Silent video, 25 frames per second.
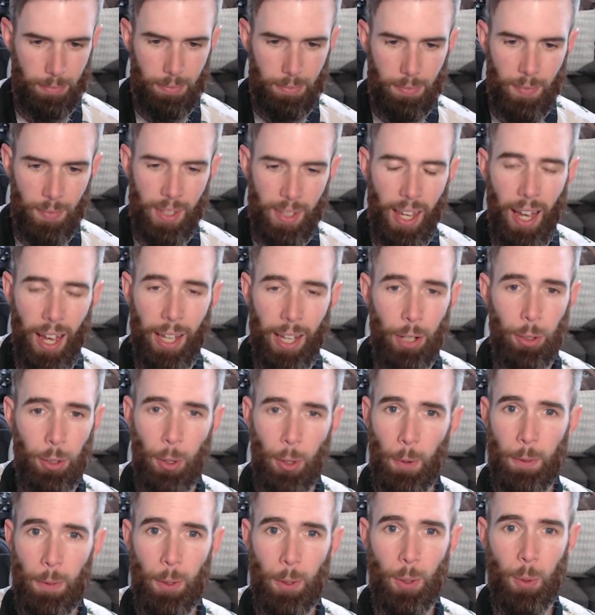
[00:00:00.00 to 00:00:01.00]
Yeah, I don't know
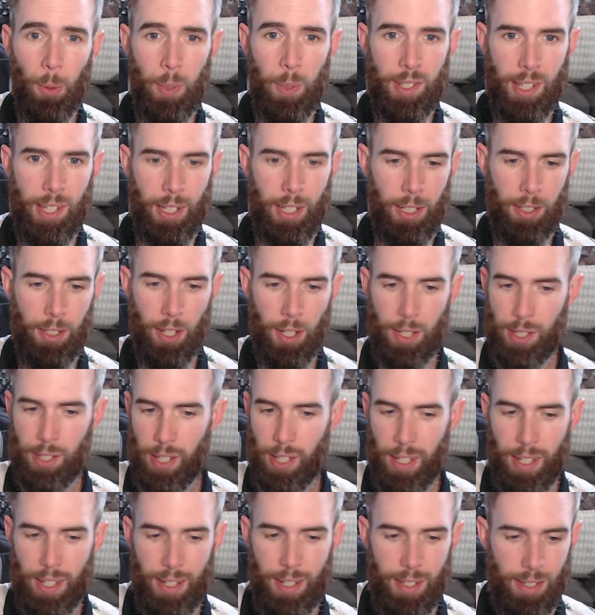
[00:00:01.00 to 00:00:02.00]
if the Louisiana does
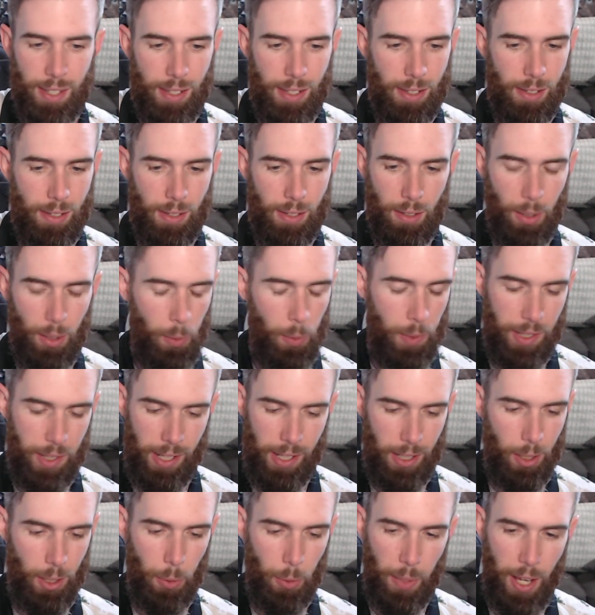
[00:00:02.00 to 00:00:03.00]
these,
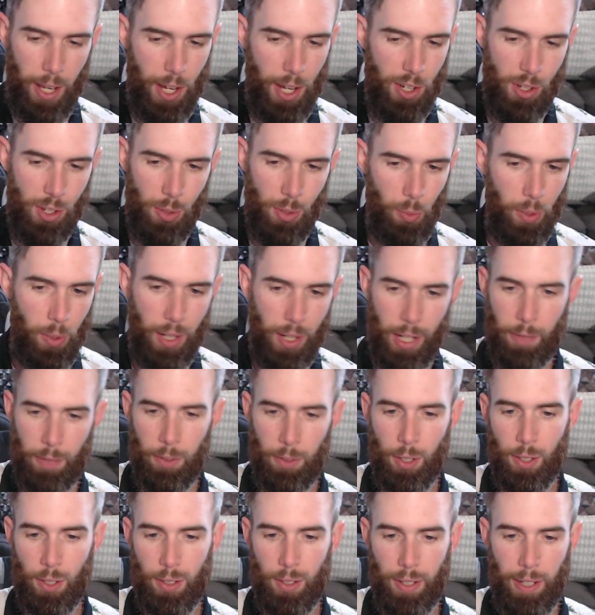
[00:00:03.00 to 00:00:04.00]
Louisiana location,
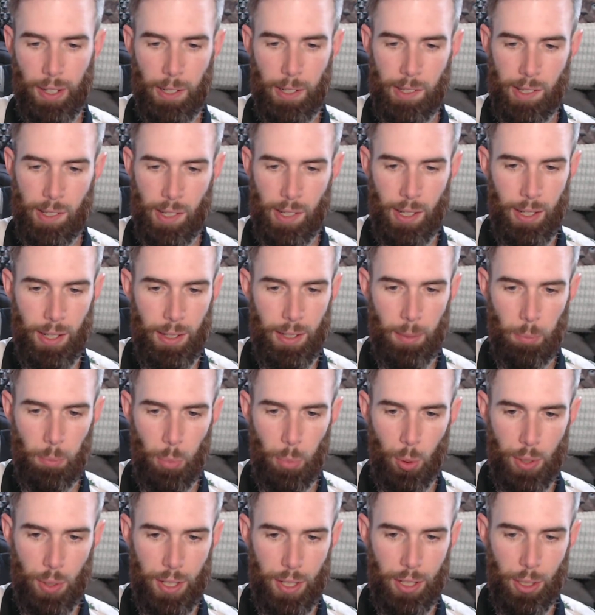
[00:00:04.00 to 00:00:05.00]
whatever. Like I said, I'm
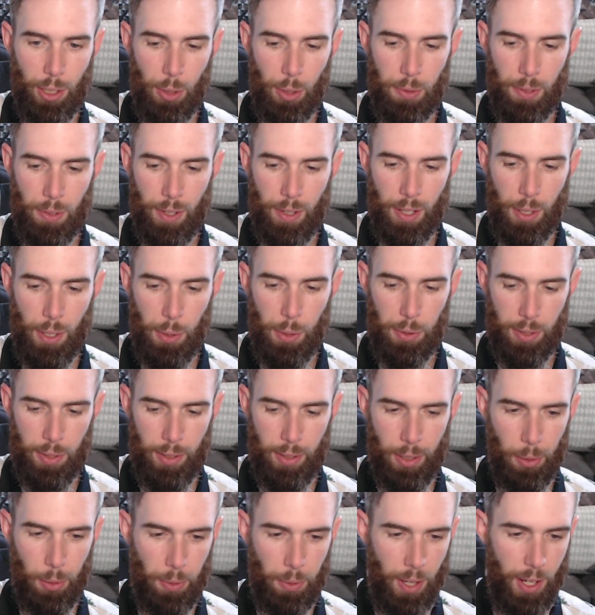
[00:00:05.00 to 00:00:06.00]
pretty new to the Houston
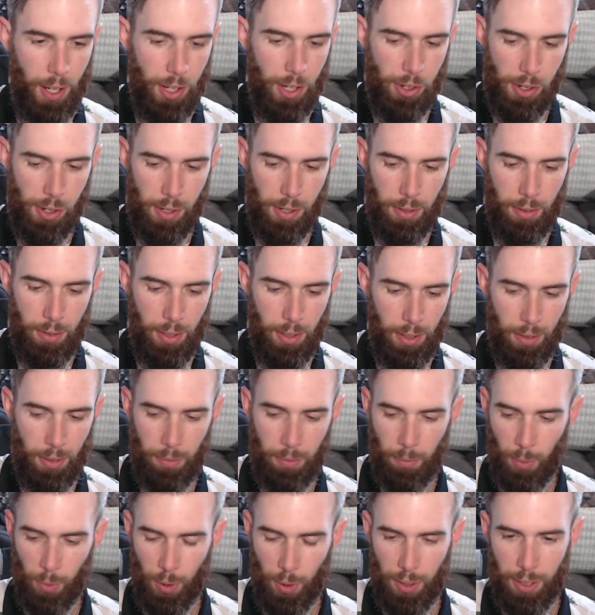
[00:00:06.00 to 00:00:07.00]
location. Didn't
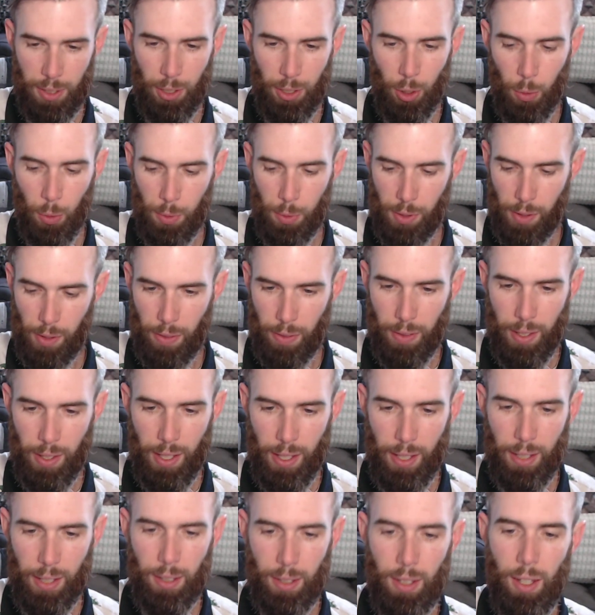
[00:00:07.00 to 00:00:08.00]
really know it was a
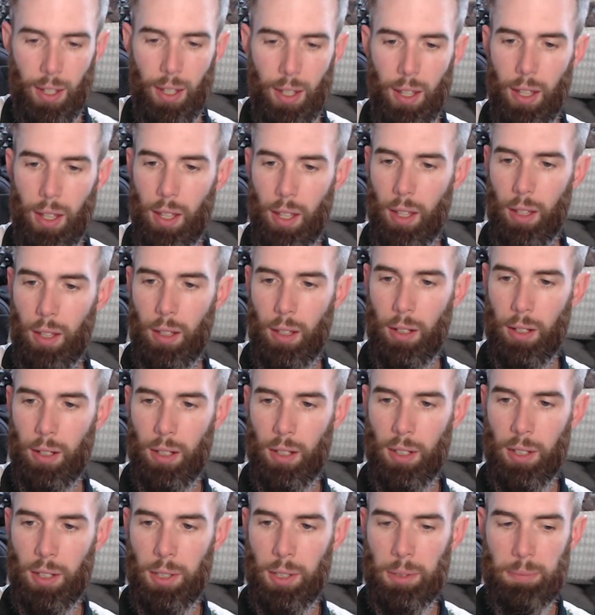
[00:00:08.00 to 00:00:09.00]
thing.
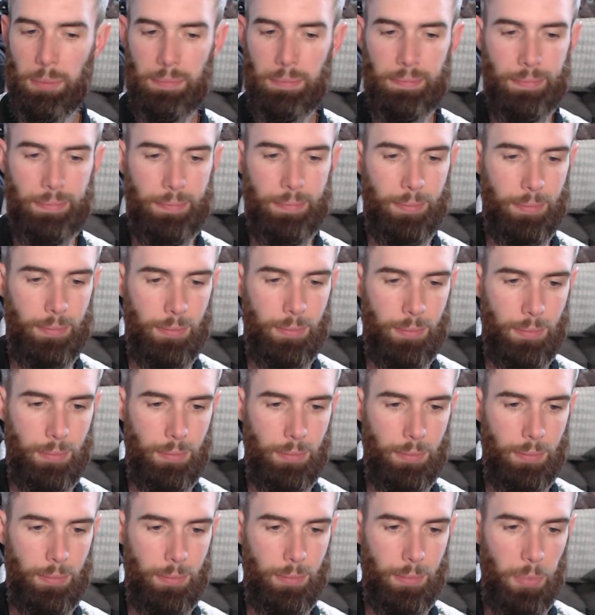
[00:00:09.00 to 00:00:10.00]

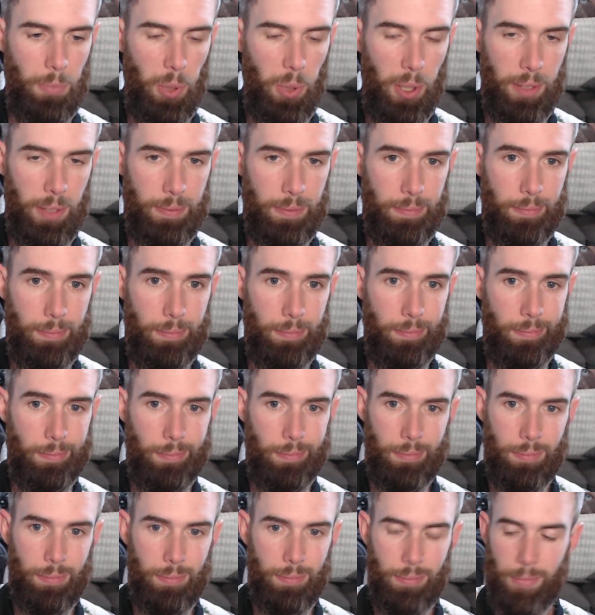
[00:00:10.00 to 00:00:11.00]
But
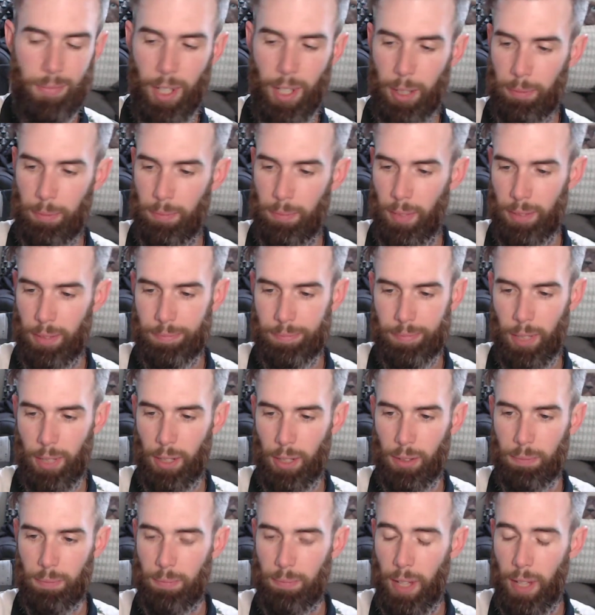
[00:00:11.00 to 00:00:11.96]
yeah, I don't know.